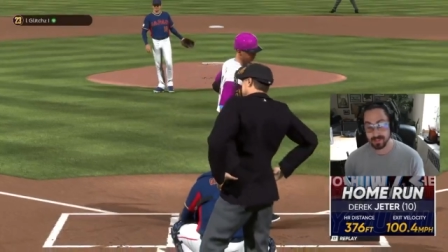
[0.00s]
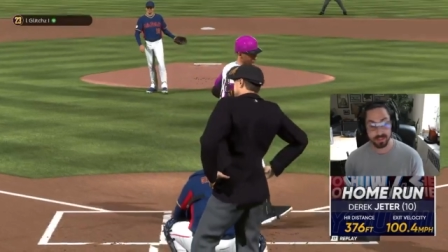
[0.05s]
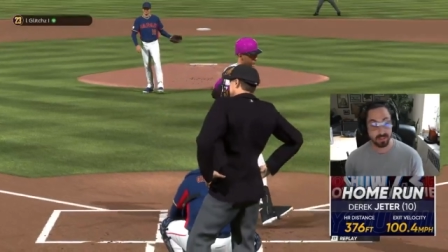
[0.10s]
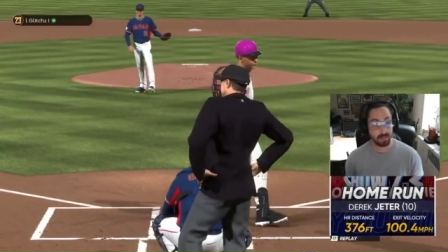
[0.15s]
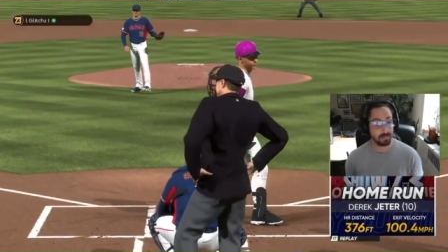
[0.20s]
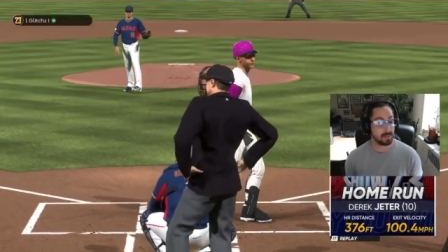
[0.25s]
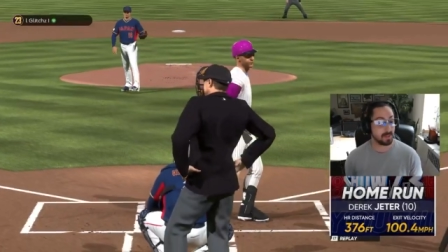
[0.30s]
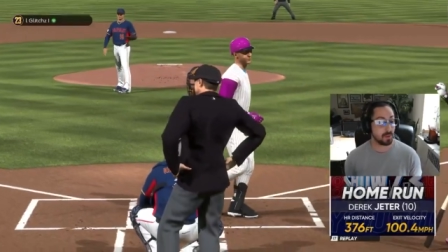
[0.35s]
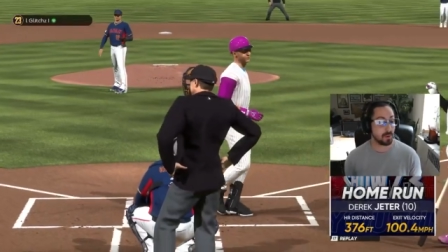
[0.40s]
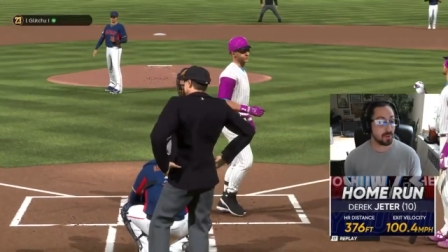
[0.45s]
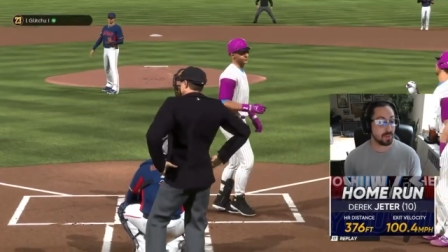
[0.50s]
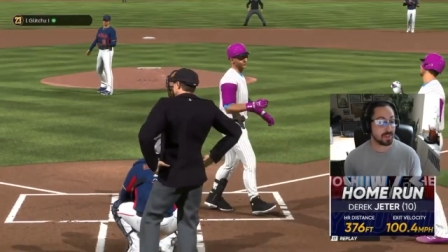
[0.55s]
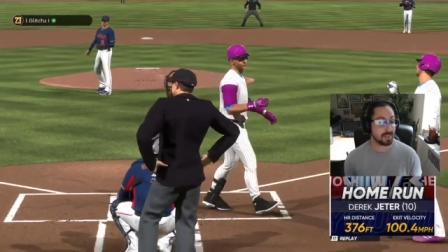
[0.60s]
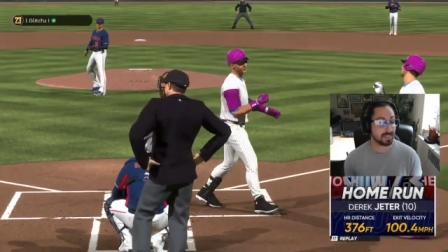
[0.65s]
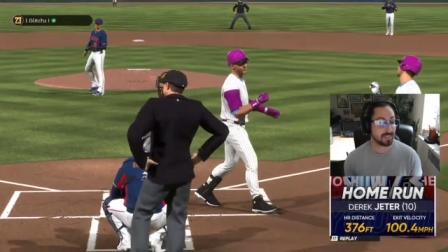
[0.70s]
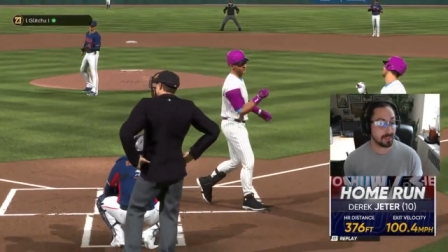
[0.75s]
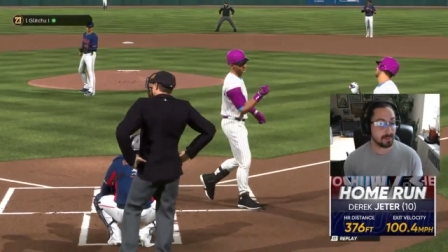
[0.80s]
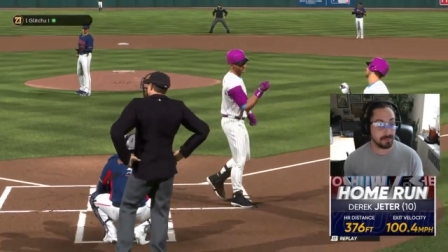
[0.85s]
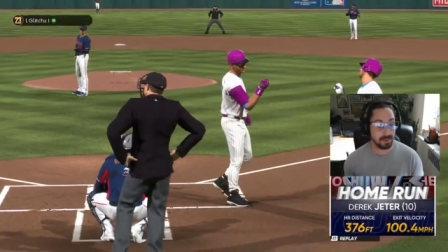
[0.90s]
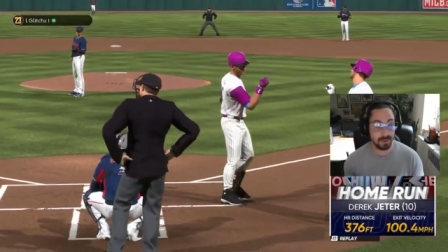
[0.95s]
I've been doing this a
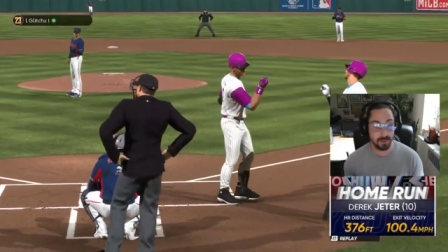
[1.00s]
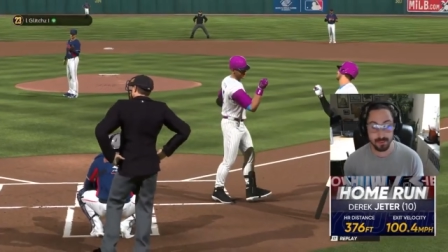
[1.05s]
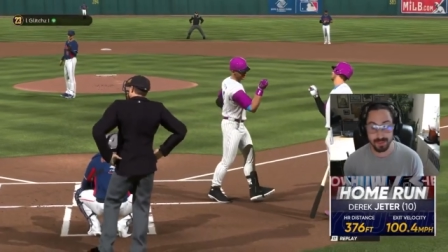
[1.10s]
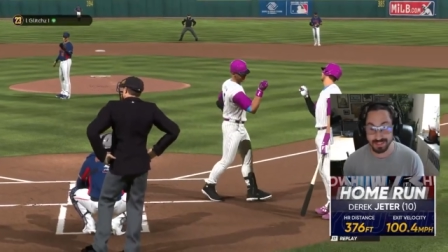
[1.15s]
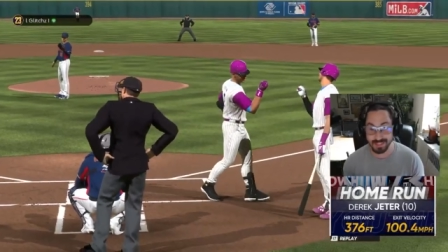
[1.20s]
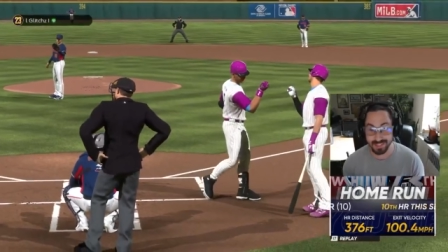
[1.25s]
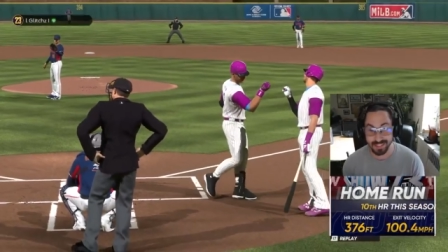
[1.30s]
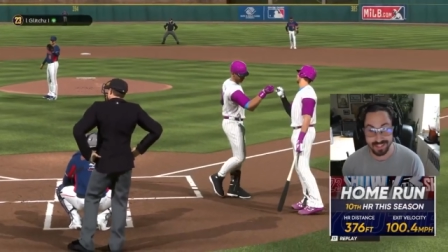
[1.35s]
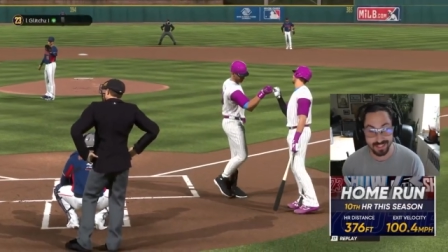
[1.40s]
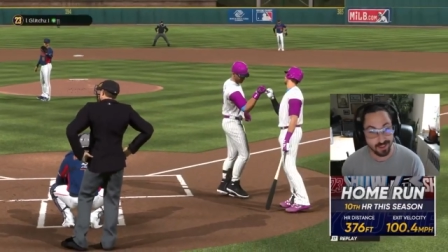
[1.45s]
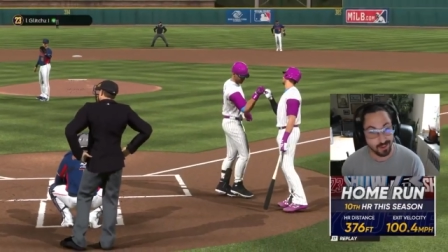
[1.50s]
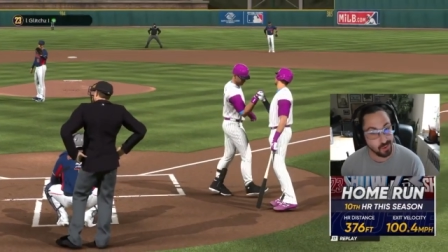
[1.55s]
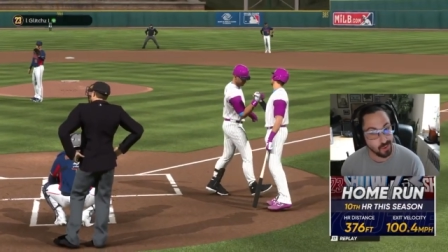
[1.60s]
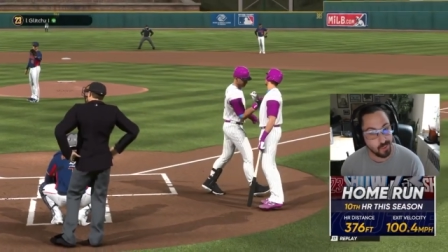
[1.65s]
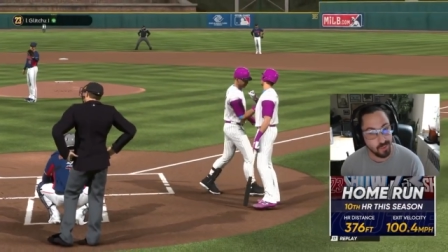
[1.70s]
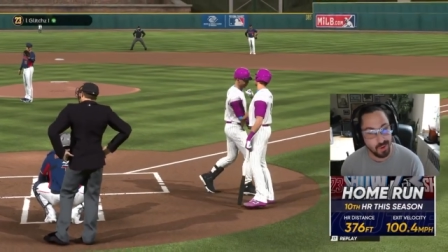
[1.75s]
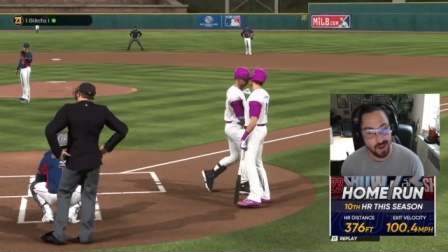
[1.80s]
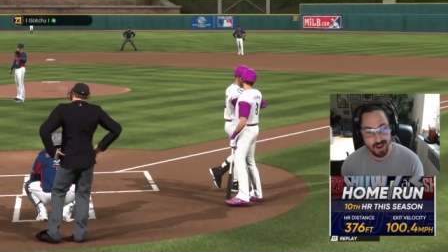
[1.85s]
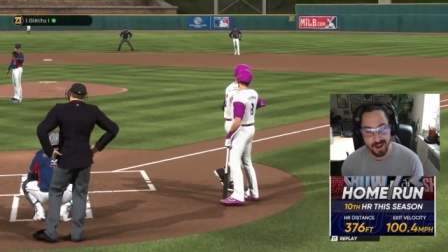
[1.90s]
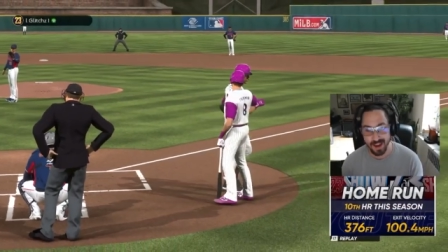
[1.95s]
little bit recently. Don't know
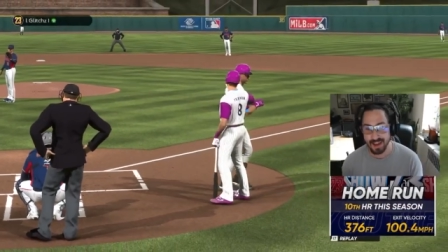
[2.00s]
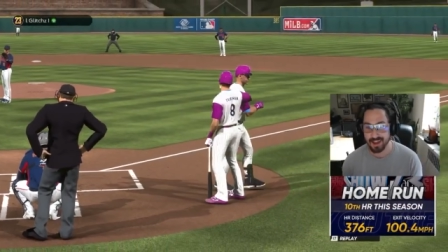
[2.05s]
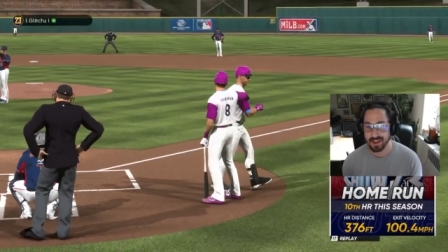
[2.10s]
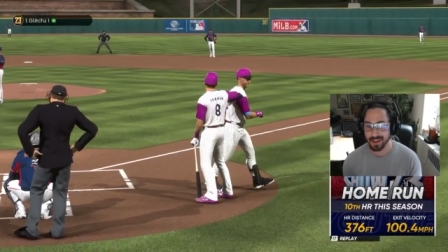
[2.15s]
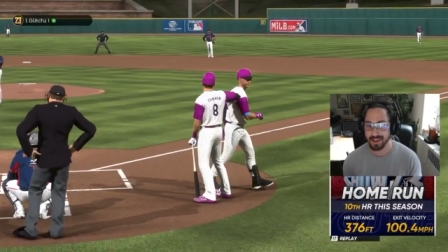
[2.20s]
why.